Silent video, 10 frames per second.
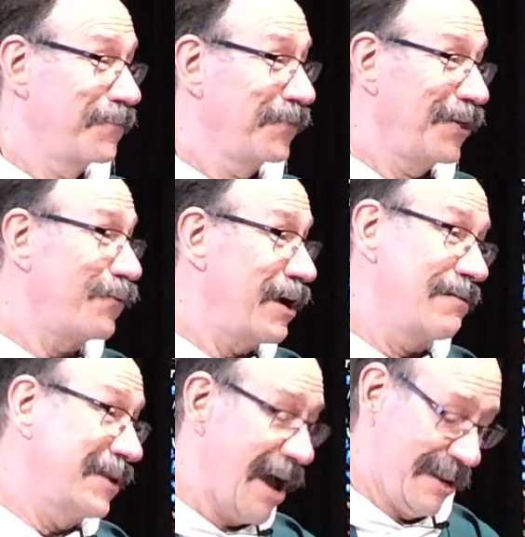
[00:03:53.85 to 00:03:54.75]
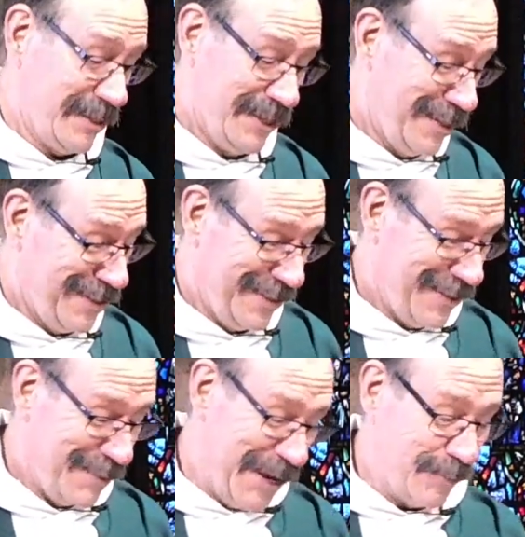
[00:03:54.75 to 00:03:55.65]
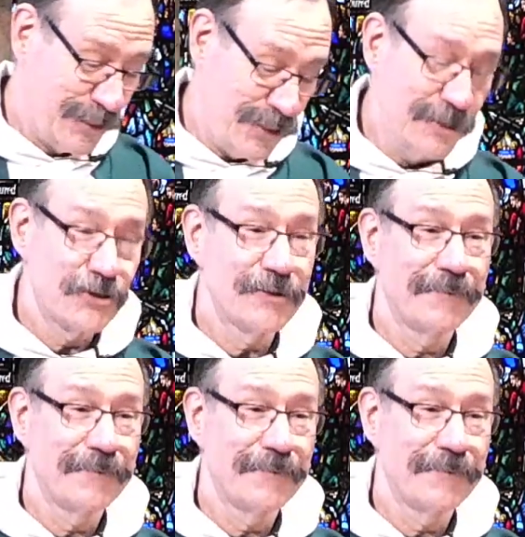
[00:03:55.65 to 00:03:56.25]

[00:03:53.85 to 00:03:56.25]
that we are not a Bible church